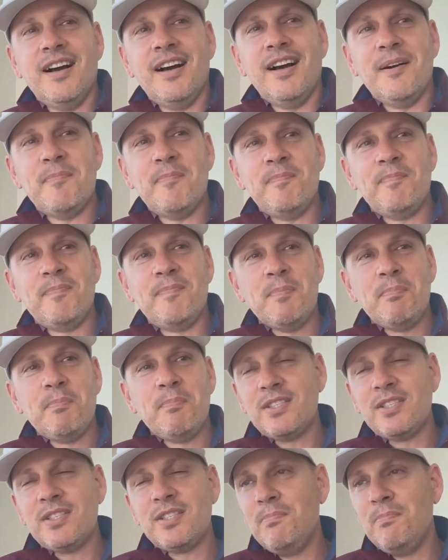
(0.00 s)

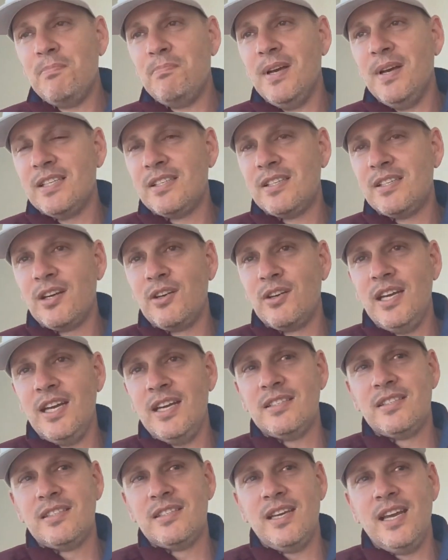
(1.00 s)
but it's good.
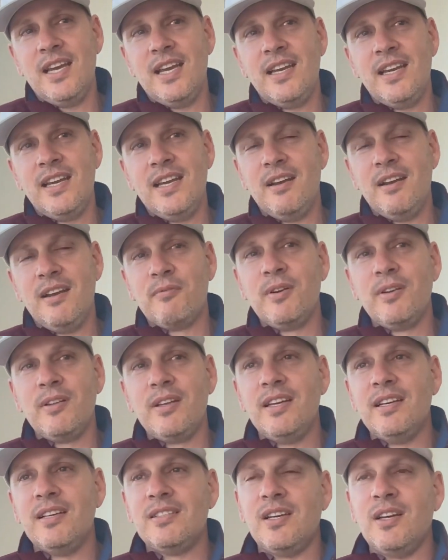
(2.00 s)
It
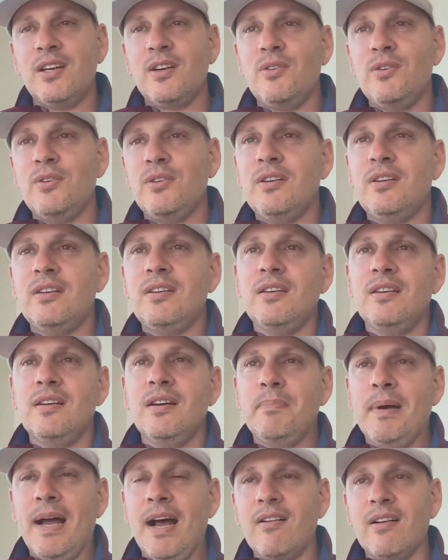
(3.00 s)
really is a good
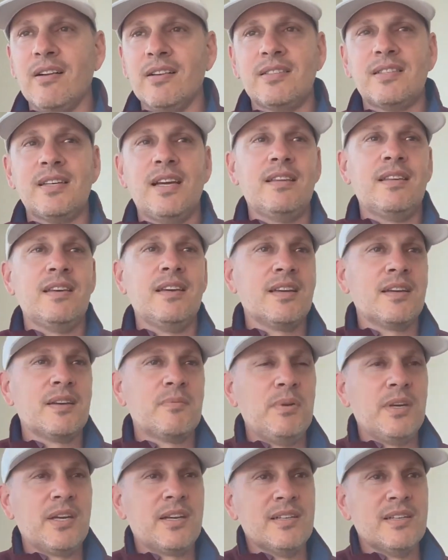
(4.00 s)
balance, I
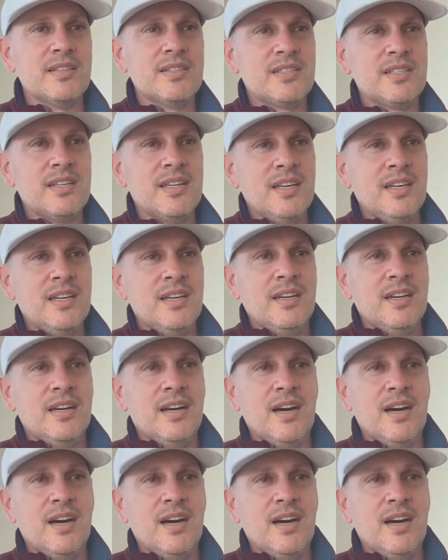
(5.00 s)
think, because